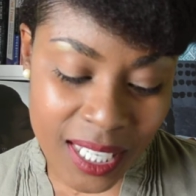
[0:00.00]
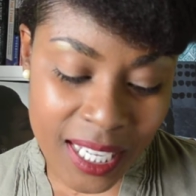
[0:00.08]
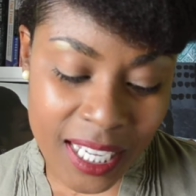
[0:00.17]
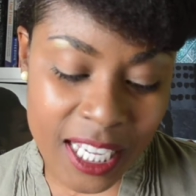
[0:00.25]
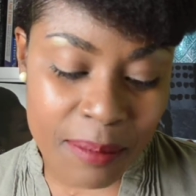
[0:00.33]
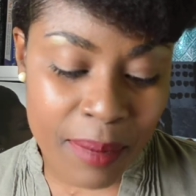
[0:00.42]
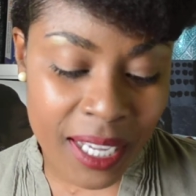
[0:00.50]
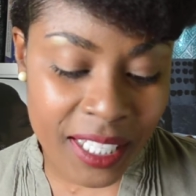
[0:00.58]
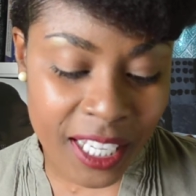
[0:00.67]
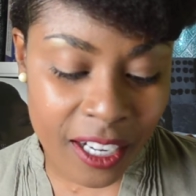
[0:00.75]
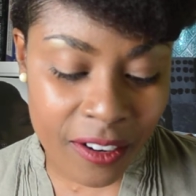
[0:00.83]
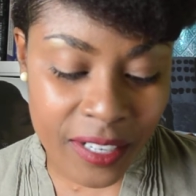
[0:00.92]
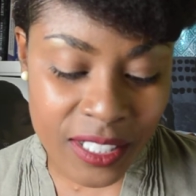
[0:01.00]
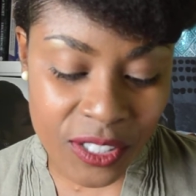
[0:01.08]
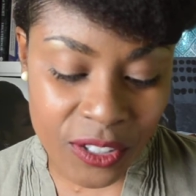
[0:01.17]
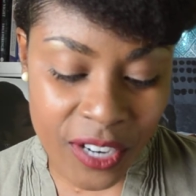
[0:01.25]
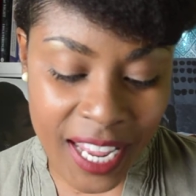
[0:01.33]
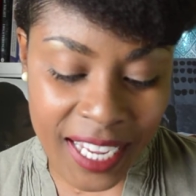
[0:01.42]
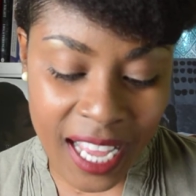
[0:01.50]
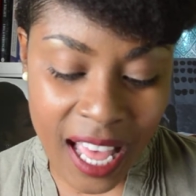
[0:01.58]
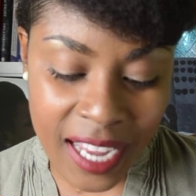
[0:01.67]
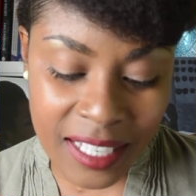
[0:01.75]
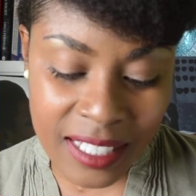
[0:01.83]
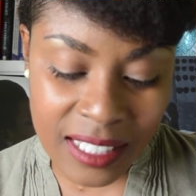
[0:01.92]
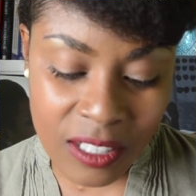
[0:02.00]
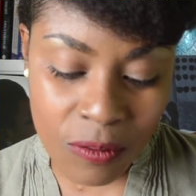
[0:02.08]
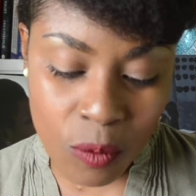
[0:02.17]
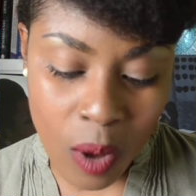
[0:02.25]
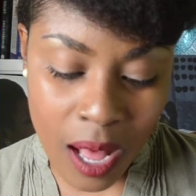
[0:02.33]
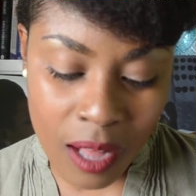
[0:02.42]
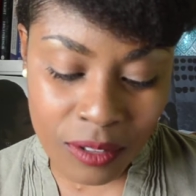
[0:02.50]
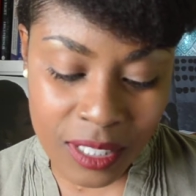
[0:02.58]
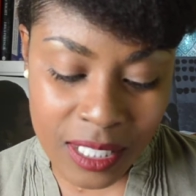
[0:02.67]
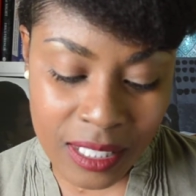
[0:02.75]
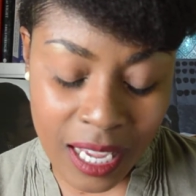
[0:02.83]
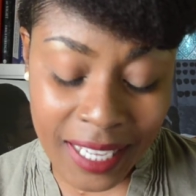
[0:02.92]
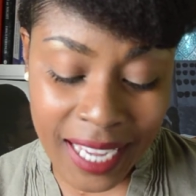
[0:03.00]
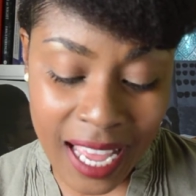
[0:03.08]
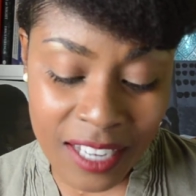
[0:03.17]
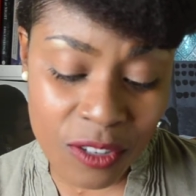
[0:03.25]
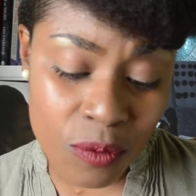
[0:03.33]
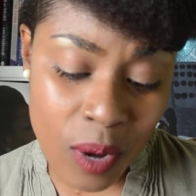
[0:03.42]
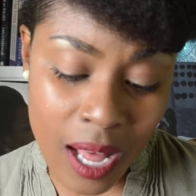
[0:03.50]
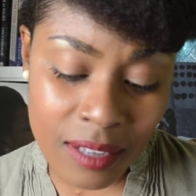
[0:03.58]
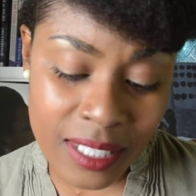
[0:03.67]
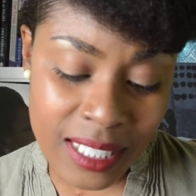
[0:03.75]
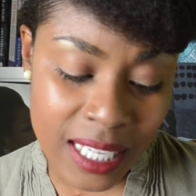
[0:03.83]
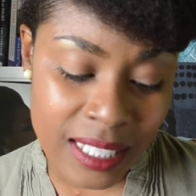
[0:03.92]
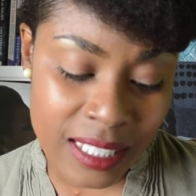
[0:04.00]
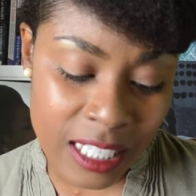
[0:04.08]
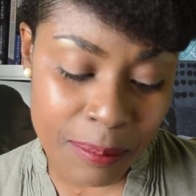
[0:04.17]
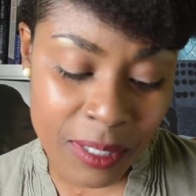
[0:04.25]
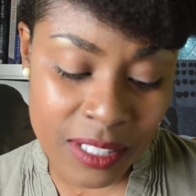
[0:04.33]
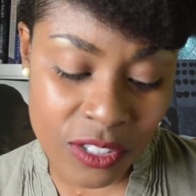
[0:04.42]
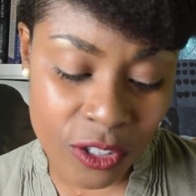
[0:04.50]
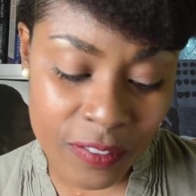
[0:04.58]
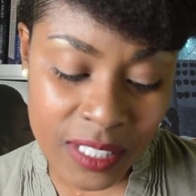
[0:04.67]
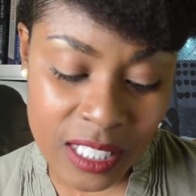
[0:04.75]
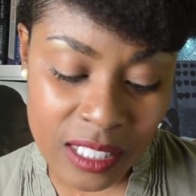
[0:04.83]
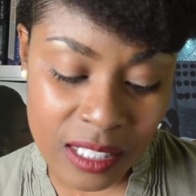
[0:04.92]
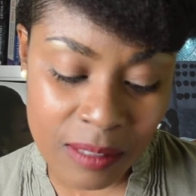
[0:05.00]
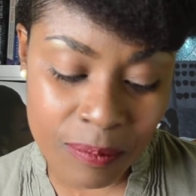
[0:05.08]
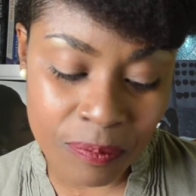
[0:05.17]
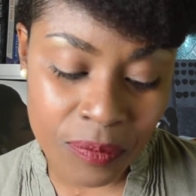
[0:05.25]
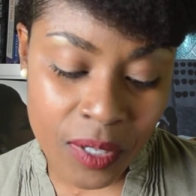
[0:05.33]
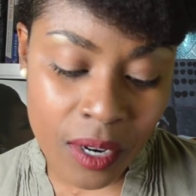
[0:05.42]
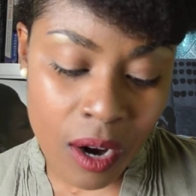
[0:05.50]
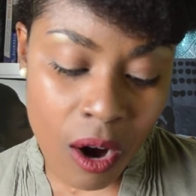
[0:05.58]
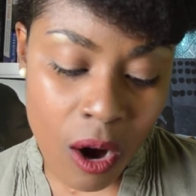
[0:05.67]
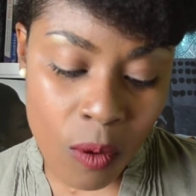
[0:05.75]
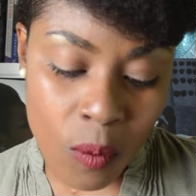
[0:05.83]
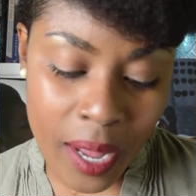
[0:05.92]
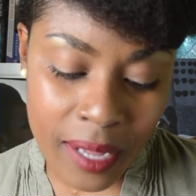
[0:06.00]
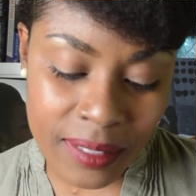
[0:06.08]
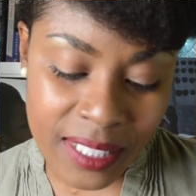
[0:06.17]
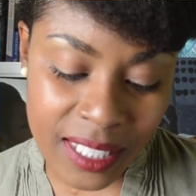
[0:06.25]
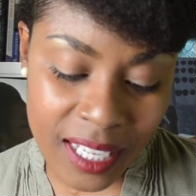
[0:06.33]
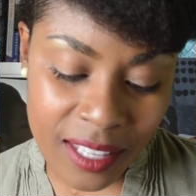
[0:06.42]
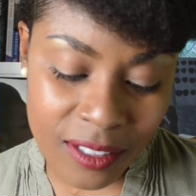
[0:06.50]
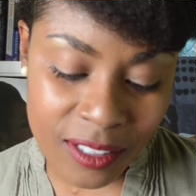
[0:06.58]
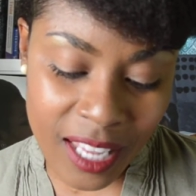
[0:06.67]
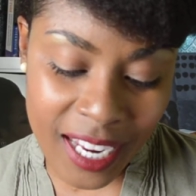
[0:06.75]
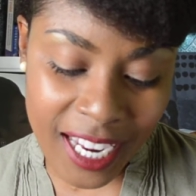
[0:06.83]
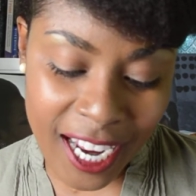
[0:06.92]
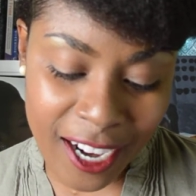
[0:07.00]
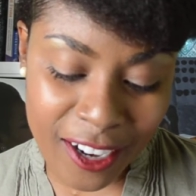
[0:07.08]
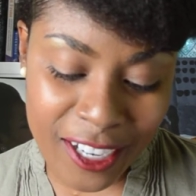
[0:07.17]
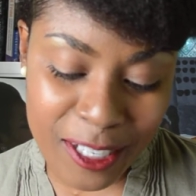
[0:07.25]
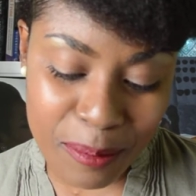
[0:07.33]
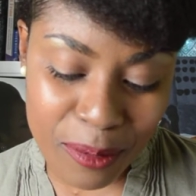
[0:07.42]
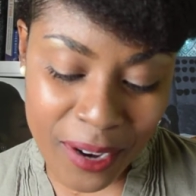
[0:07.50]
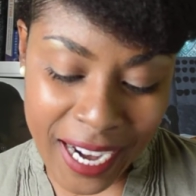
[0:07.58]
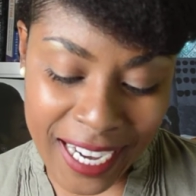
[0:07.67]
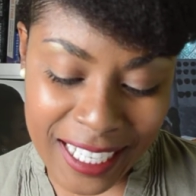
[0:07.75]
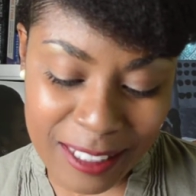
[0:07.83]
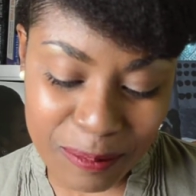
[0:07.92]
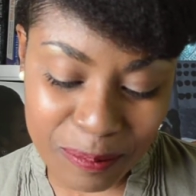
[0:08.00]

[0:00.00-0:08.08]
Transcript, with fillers: In my character, a kindness of wildness, a kind of wildness and deep conservatism are wound together like hair in a braid.